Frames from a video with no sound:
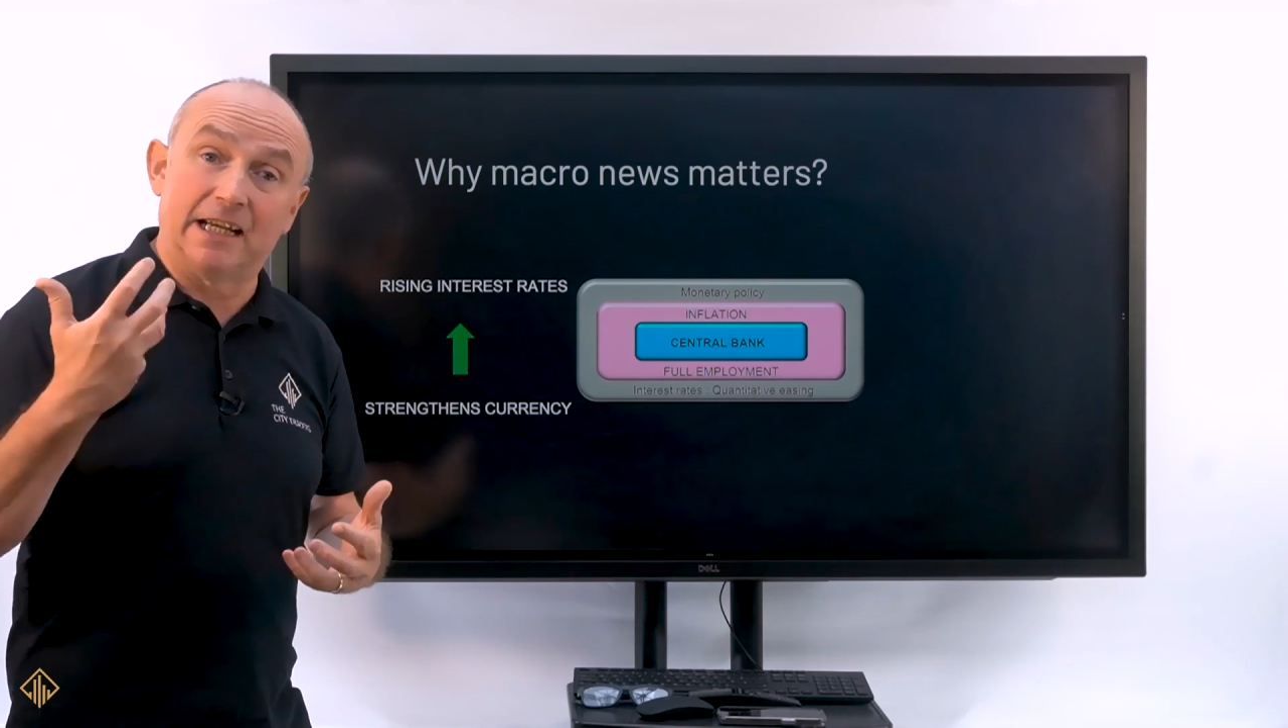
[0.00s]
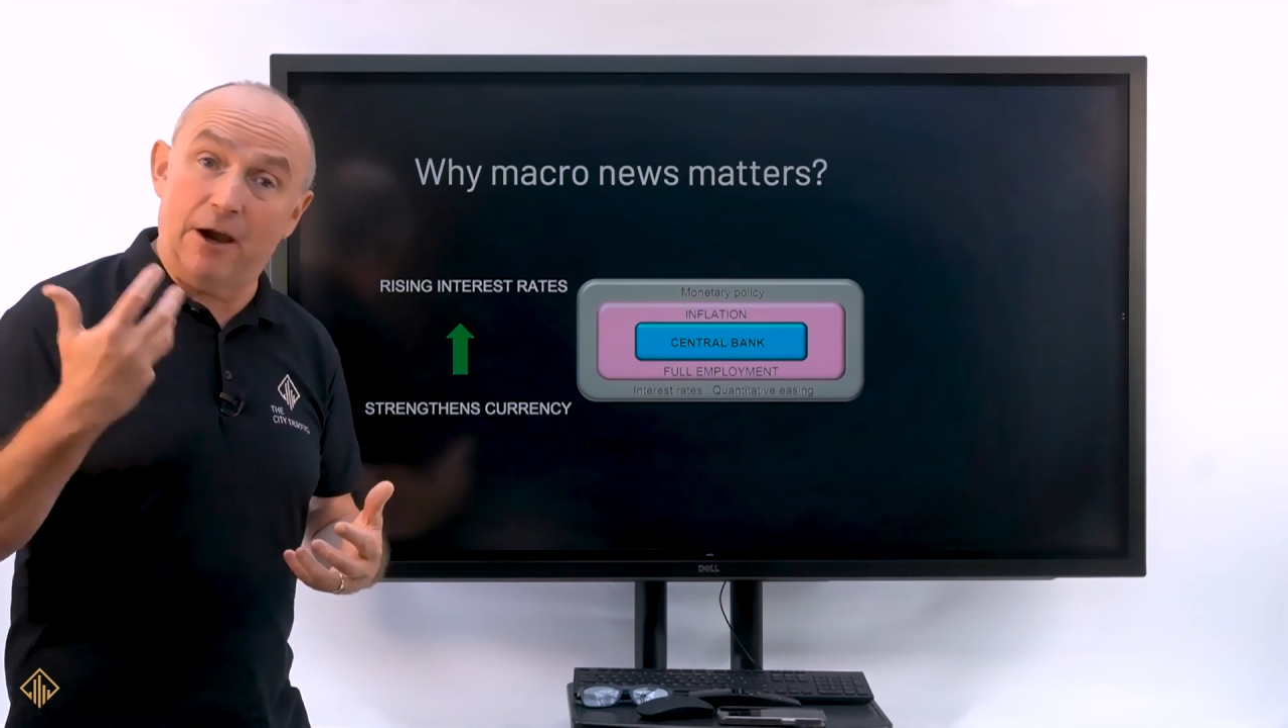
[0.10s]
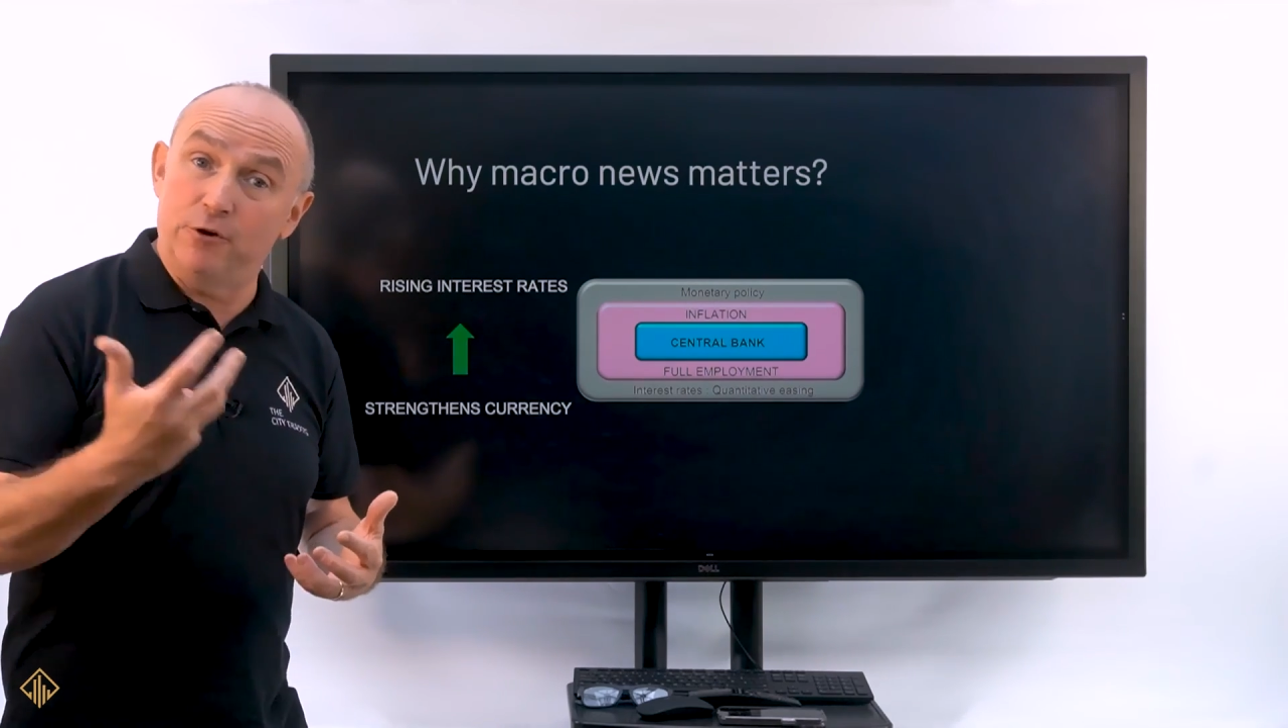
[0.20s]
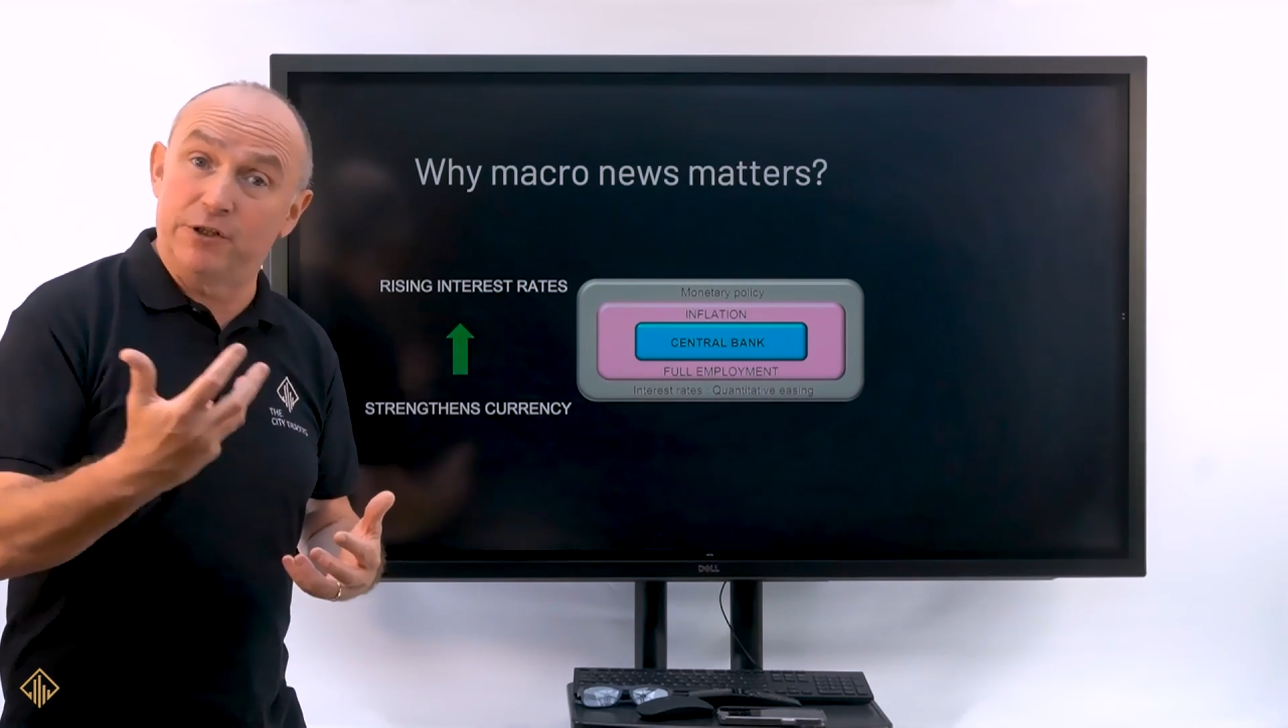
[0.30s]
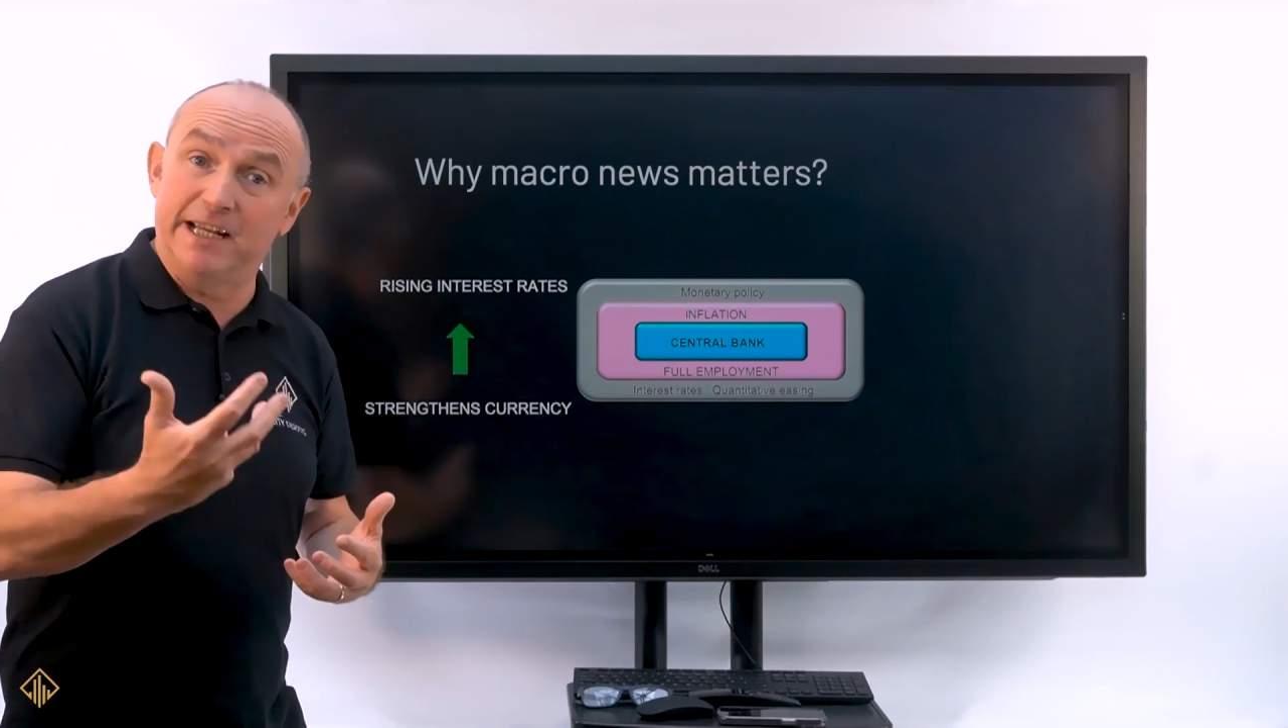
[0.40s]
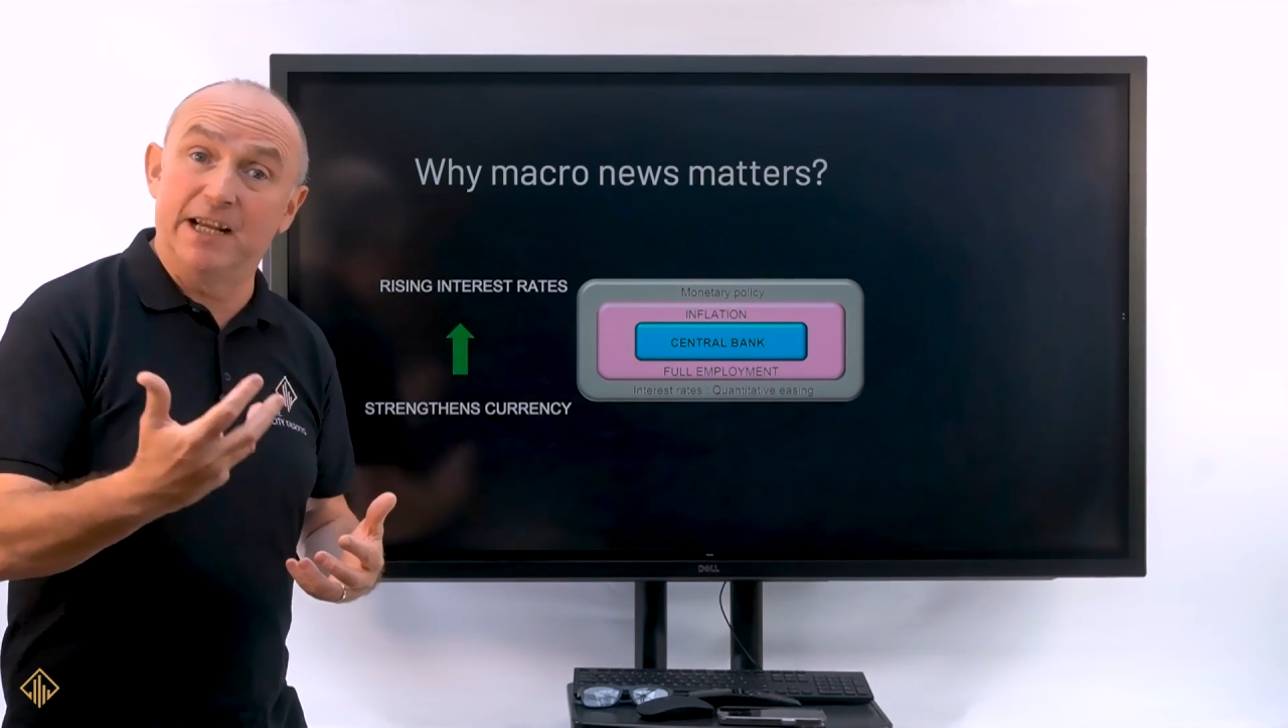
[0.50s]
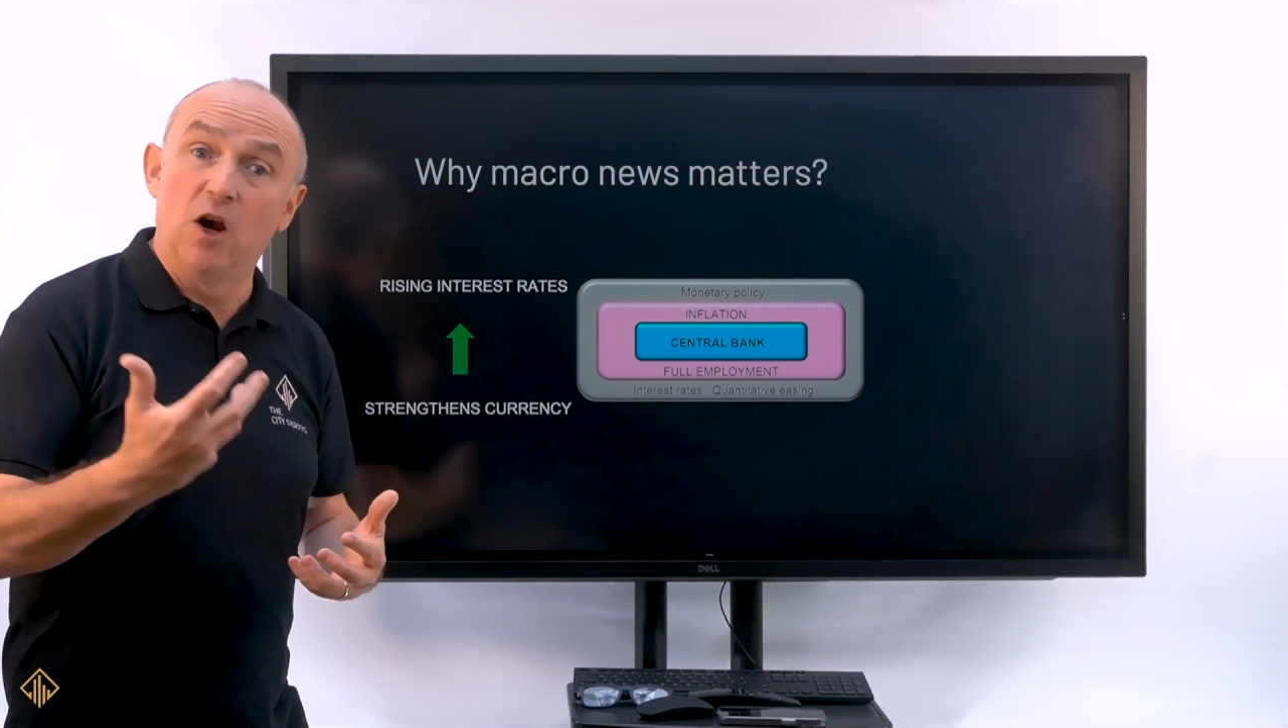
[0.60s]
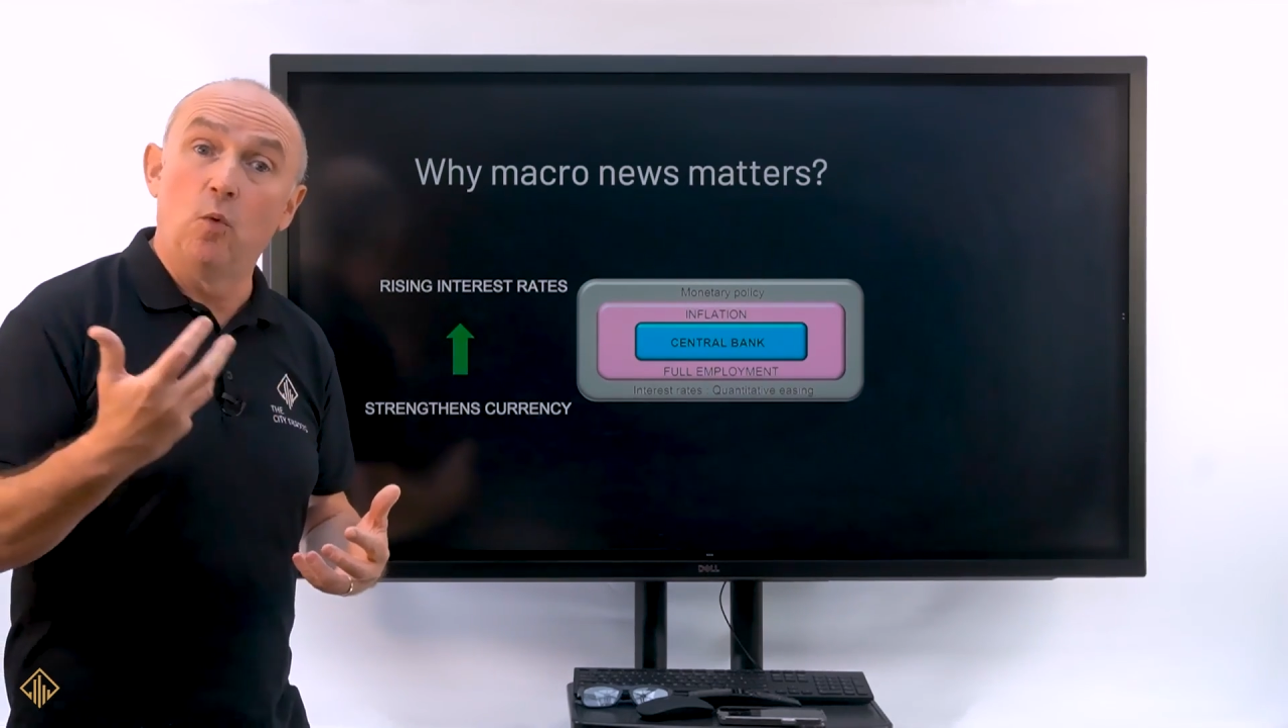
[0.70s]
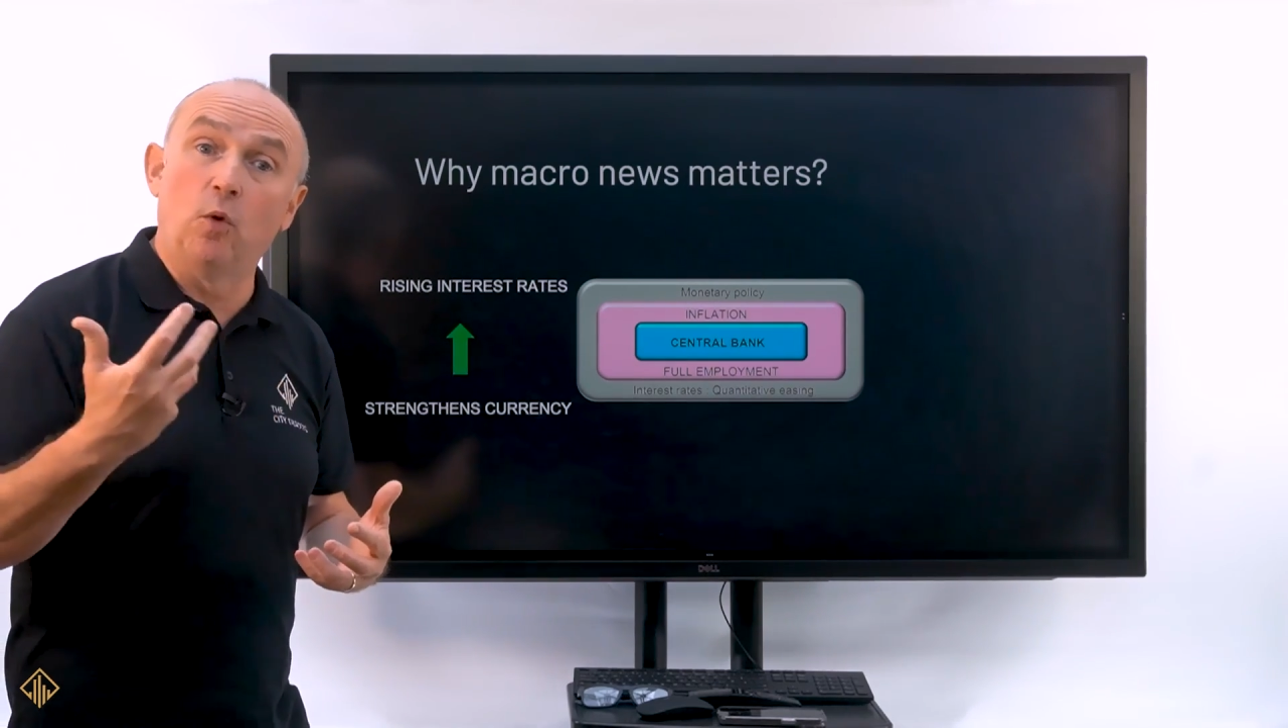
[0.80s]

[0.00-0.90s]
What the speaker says: currency